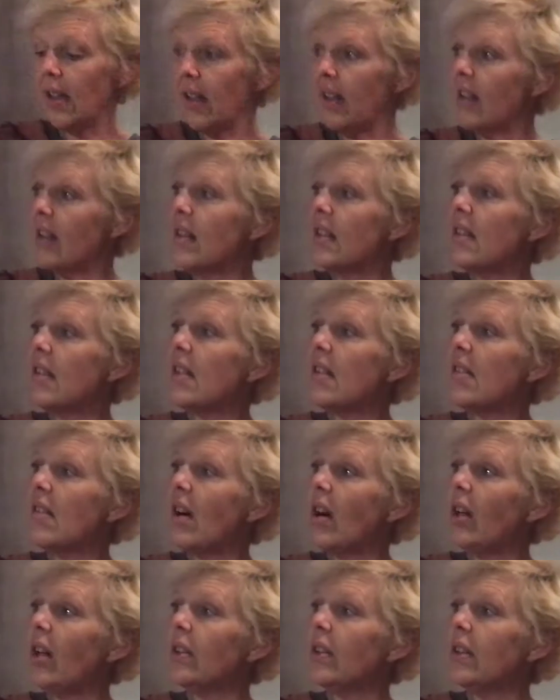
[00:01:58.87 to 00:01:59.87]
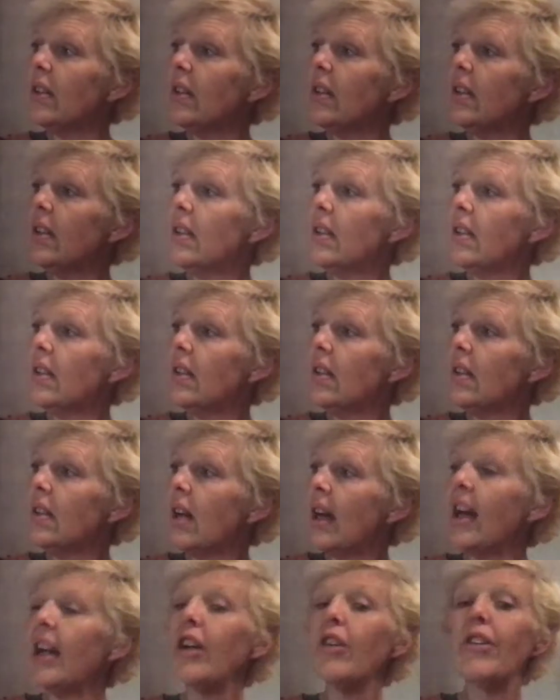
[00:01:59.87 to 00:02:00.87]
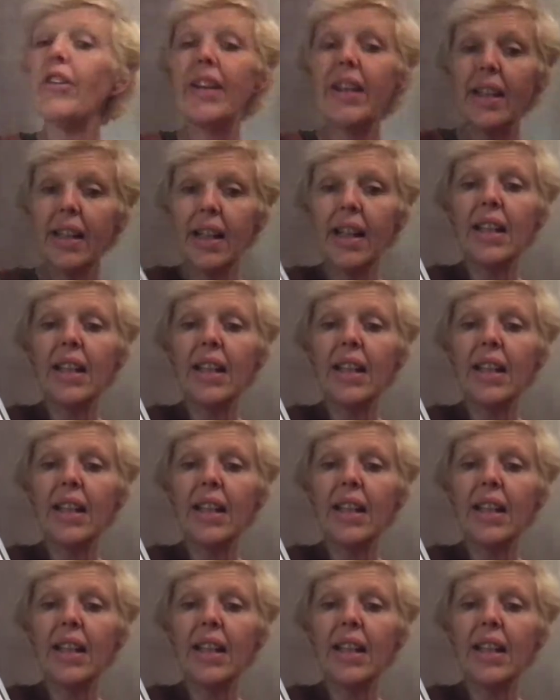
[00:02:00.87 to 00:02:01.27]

I think this is called Ingredient